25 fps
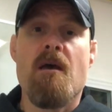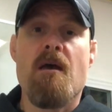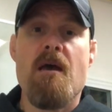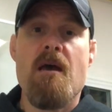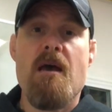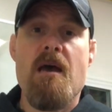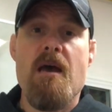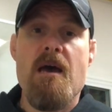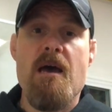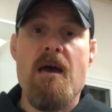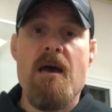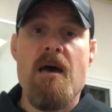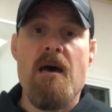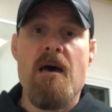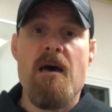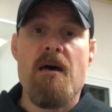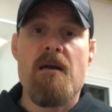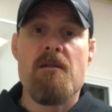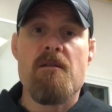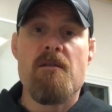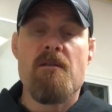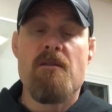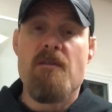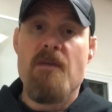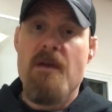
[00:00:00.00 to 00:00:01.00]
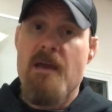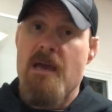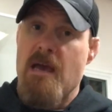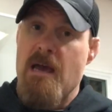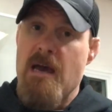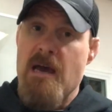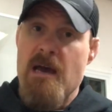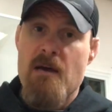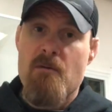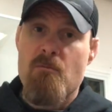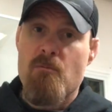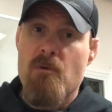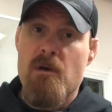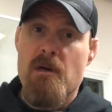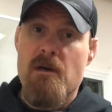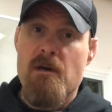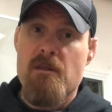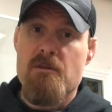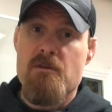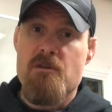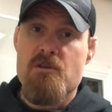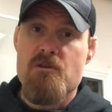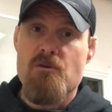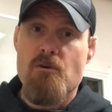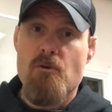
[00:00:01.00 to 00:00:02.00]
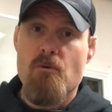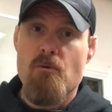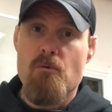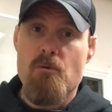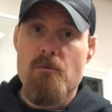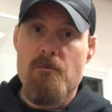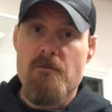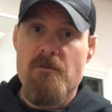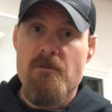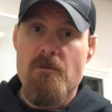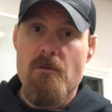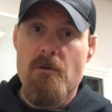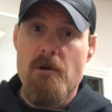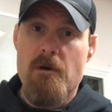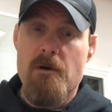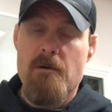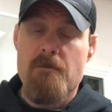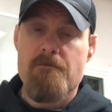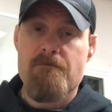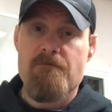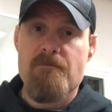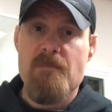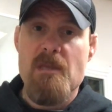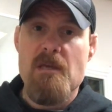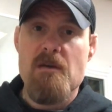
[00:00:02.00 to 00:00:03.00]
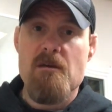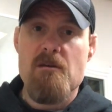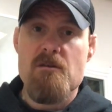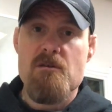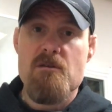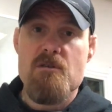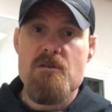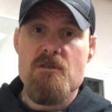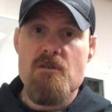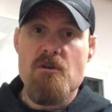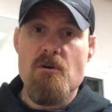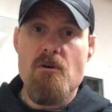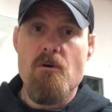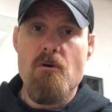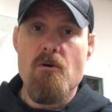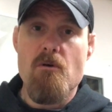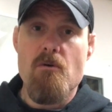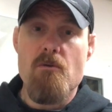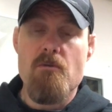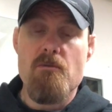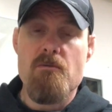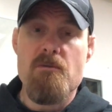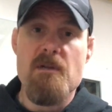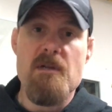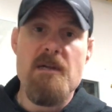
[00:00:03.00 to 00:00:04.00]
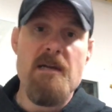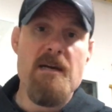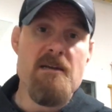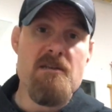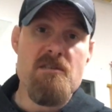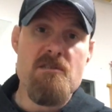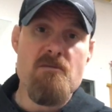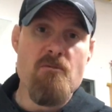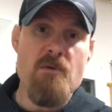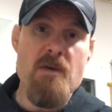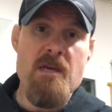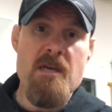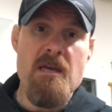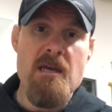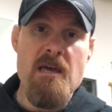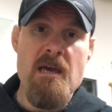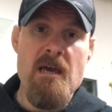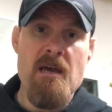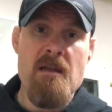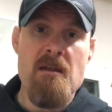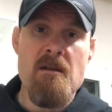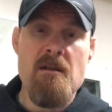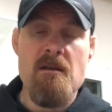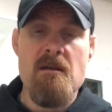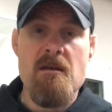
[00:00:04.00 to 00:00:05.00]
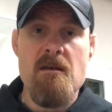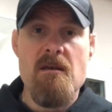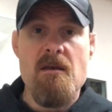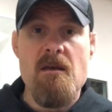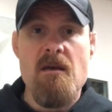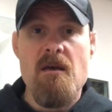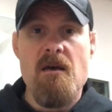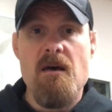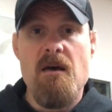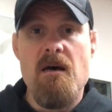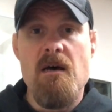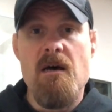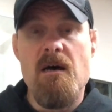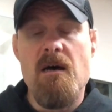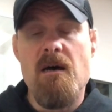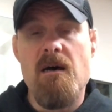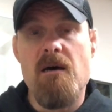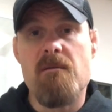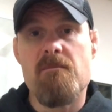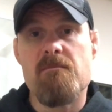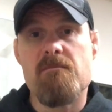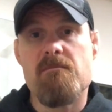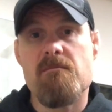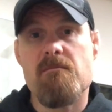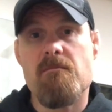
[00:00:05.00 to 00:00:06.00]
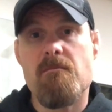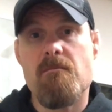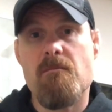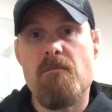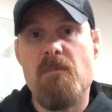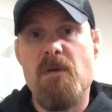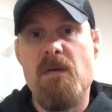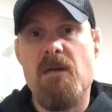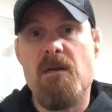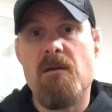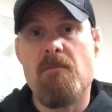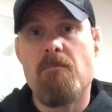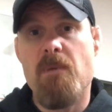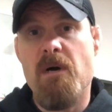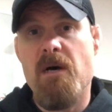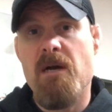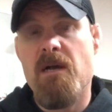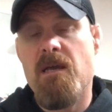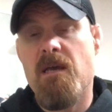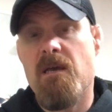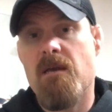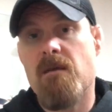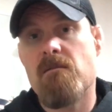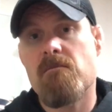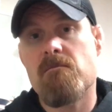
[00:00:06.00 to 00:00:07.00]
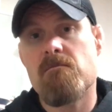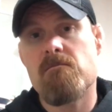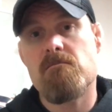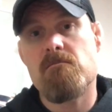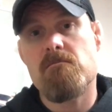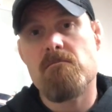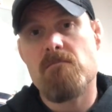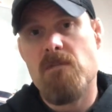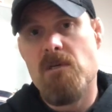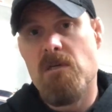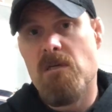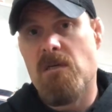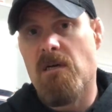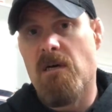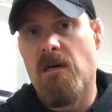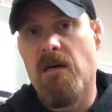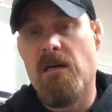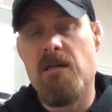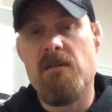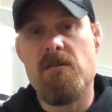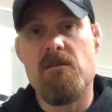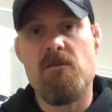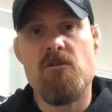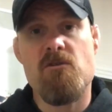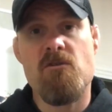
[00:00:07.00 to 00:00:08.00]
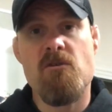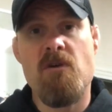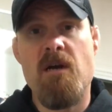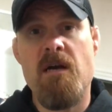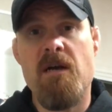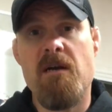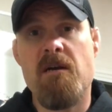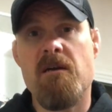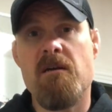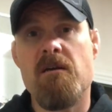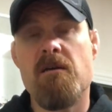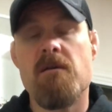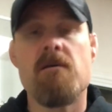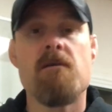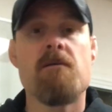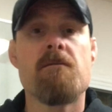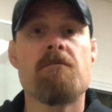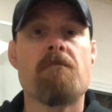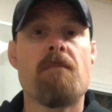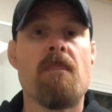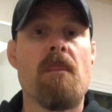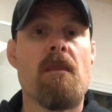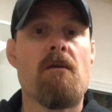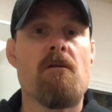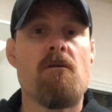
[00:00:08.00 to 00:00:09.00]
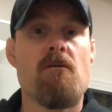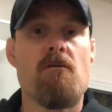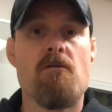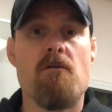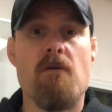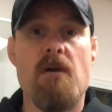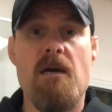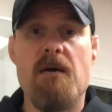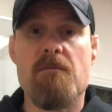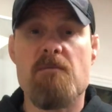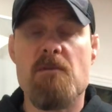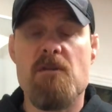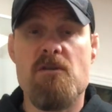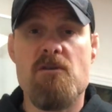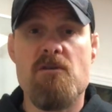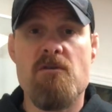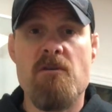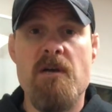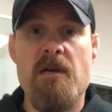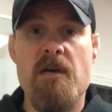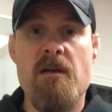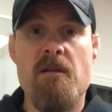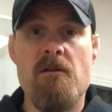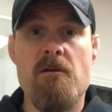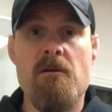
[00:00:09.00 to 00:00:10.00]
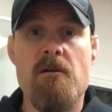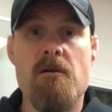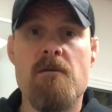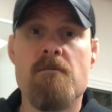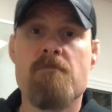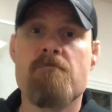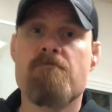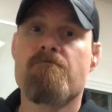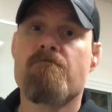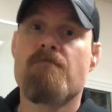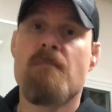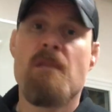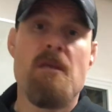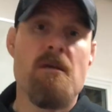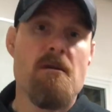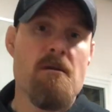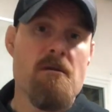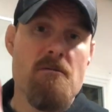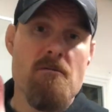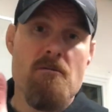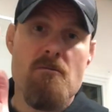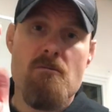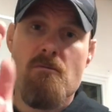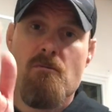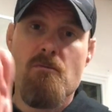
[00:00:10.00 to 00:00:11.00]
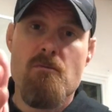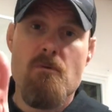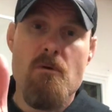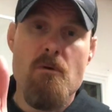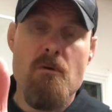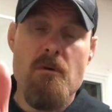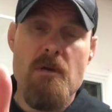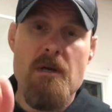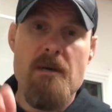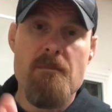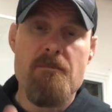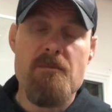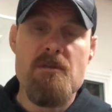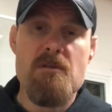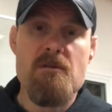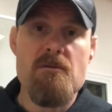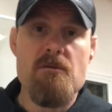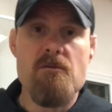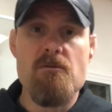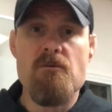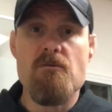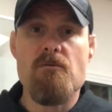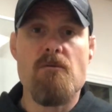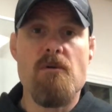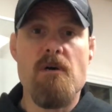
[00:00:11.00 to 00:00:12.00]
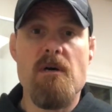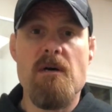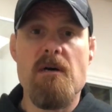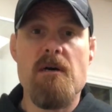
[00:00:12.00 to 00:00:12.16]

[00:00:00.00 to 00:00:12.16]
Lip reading: and they had one on the showroom floor. So the next weekend, me and a buddy got in the truck, grabbed a trailer, rode up to